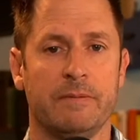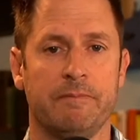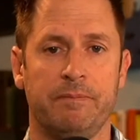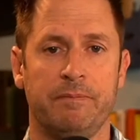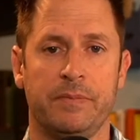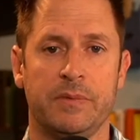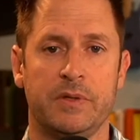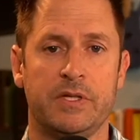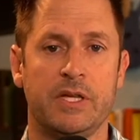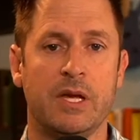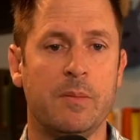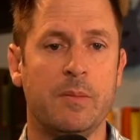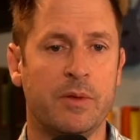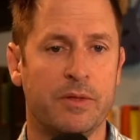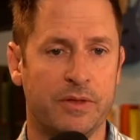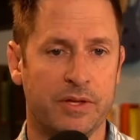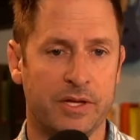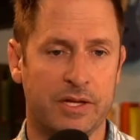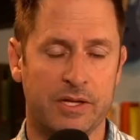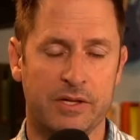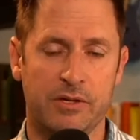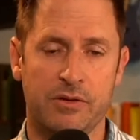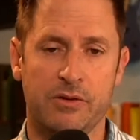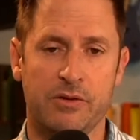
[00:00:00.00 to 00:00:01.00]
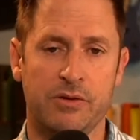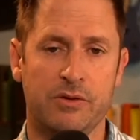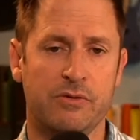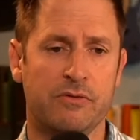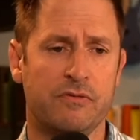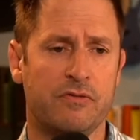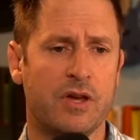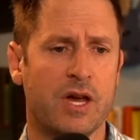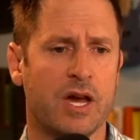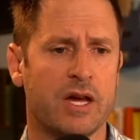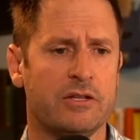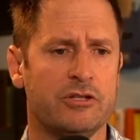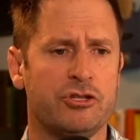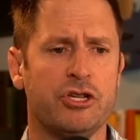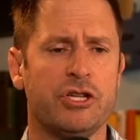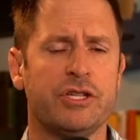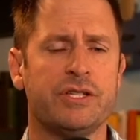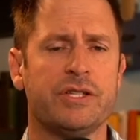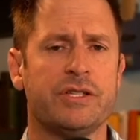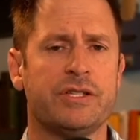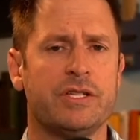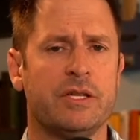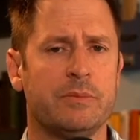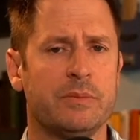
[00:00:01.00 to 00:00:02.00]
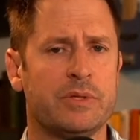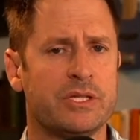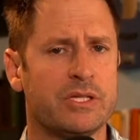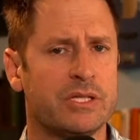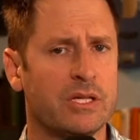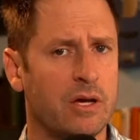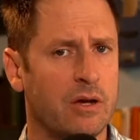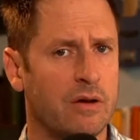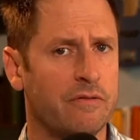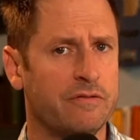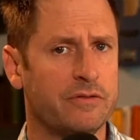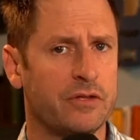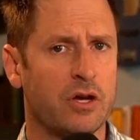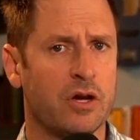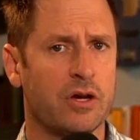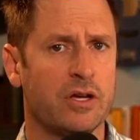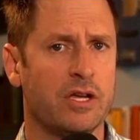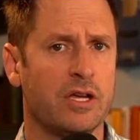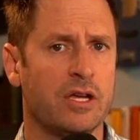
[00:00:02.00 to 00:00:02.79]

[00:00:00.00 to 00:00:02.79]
Timothy, you've got Jesus himself talking